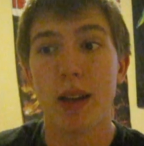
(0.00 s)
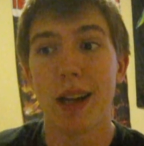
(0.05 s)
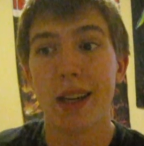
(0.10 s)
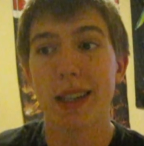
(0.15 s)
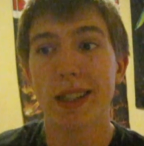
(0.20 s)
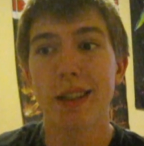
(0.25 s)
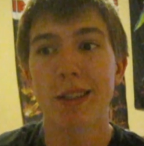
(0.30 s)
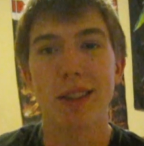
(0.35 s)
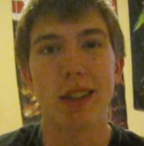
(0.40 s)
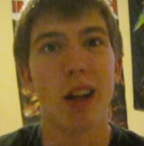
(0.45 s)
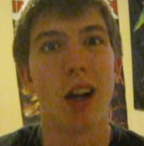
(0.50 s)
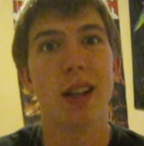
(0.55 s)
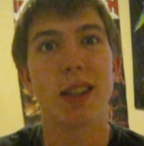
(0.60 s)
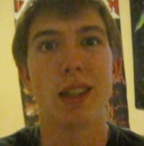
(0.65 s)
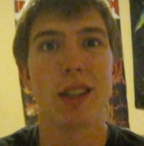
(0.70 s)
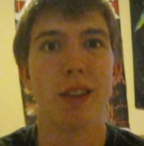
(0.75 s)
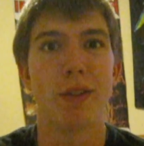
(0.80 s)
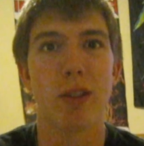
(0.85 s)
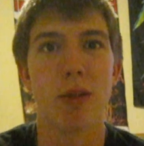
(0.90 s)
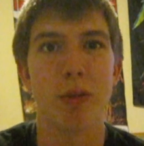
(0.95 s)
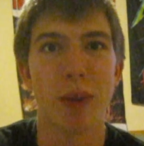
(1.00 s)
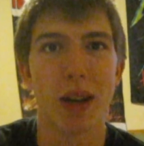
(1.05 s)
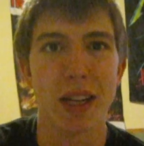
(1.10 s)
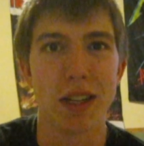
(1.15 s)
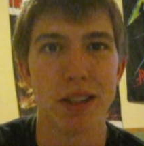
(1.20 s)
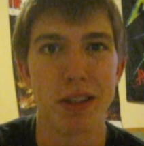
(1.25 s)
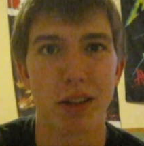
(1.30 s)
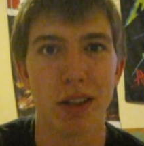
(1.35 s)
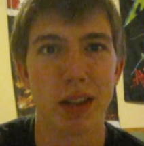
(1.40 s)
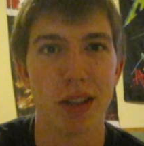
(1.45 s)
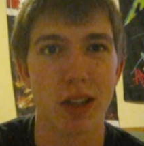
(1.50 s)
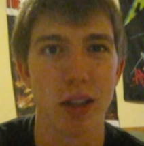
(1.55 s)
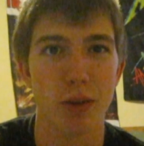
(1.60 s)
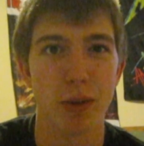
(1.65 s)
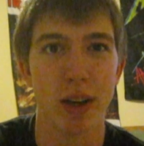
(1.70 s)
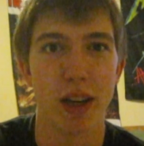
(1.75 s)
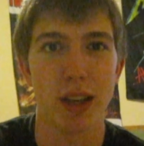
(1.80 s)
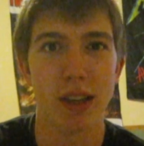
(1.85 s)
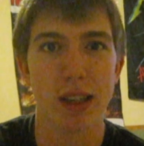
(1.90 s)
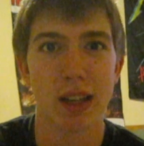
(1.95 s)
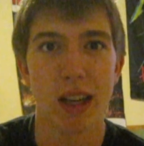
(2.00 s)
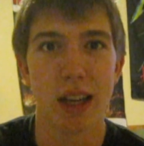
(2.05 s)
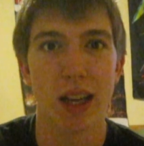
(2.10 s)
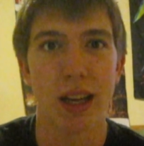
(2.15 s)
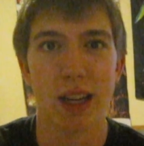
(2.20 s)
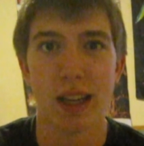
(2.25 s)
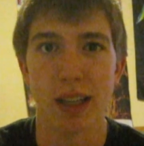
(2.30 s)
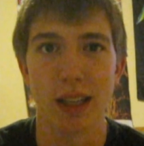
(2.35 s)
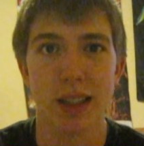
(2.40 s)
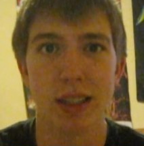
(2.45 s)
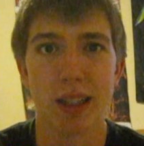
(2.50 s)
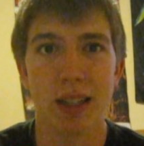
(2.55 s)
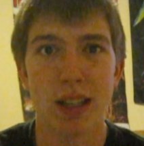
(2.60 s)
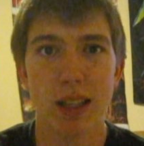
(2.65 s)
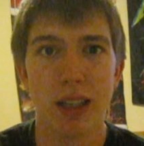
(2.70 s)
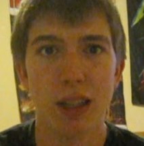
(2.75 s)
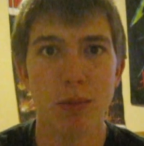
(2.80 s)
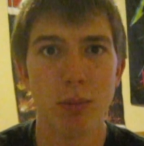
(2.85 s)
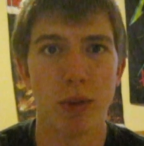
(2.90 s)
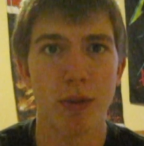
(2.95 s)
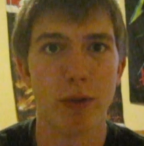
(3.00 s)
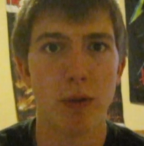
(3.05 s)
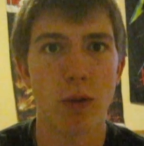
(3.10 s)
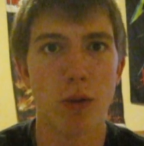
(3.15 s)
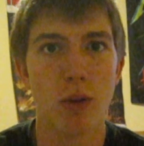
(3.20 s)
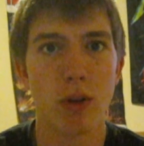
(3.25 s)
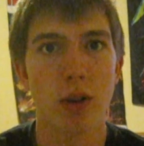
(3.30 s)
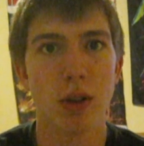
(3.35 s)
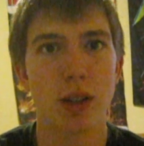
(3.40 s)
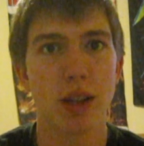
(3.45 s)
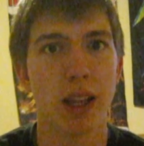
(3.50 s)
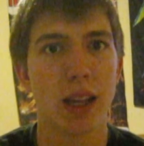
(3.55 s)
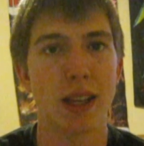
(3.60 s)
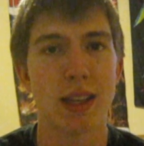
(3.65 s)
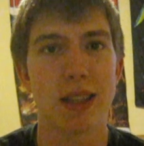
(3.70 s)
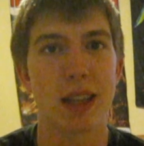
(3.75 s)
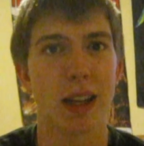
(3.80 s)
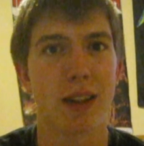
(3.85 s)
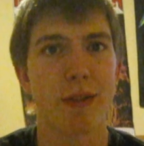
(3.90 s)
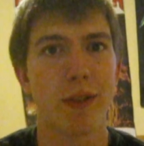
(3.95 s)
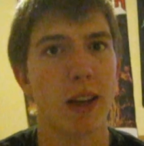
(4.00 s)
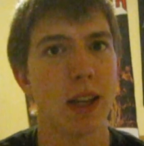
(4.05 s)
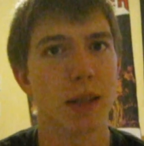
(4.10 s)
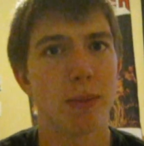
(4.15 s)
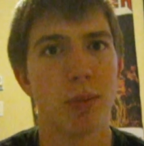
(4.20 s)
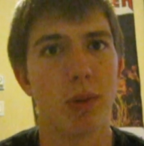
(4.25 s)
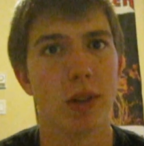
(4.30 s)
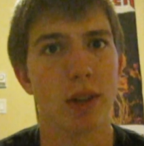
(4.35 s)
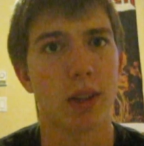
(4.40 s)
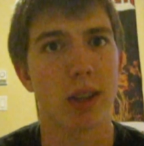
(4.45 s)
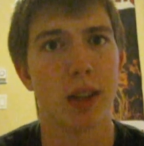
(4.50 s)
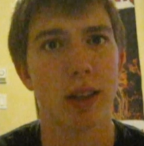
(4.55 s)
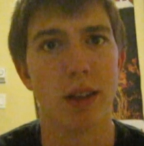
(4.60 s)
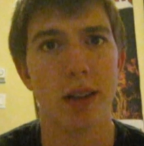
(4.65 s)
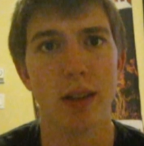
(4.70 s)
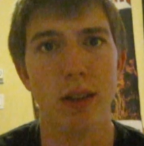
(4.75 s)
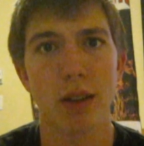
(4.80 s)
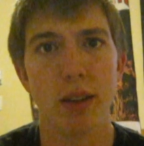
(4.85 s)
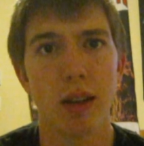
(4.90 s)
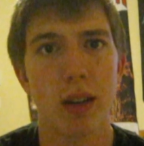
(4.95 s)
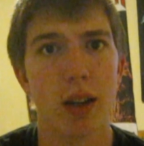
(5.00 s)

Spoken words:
guess there's lots of different ways you can do it, and before things like Facebook and